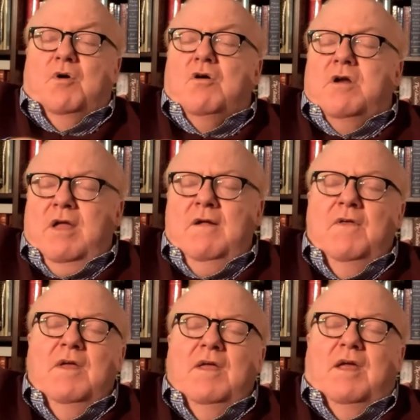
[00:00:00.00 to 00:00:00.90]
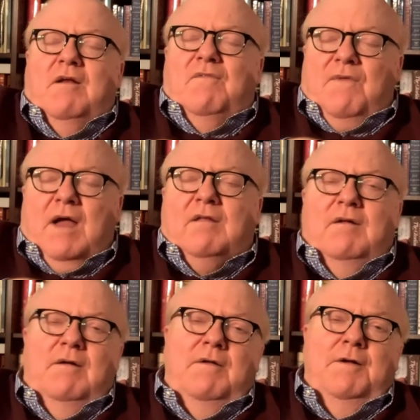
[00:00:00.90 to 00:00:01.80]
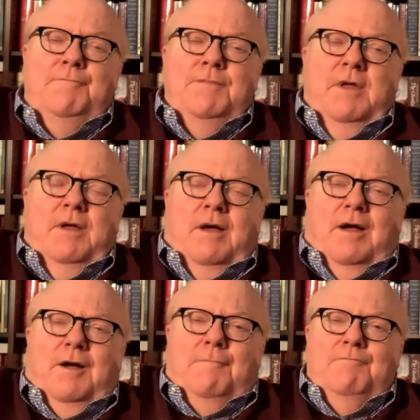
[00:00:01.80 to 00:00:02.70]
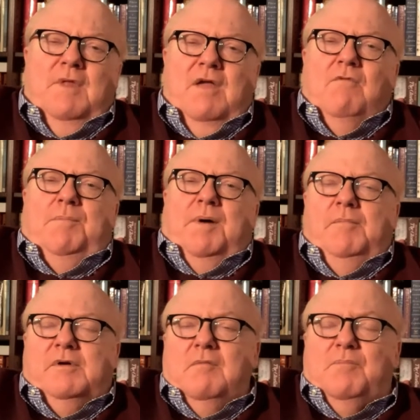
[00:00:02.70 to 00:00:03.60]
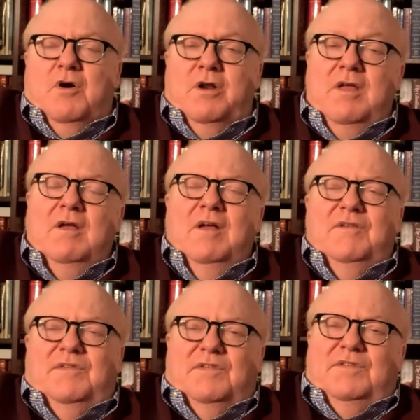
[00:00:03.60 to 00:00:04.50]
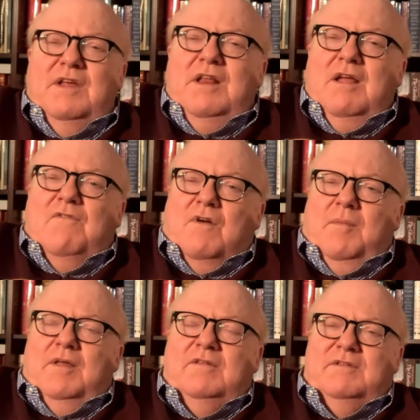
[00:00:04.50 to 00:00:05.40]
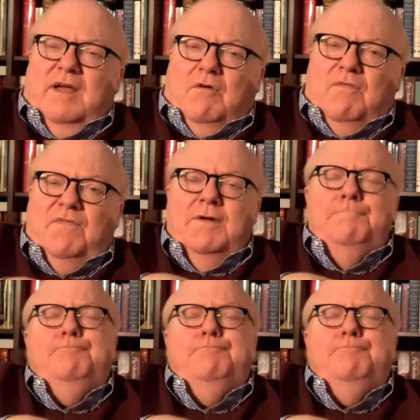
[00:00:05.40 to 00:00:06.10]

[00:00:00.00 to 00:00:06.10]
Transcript: party, in effect, um, a Republican Party seceding from itself,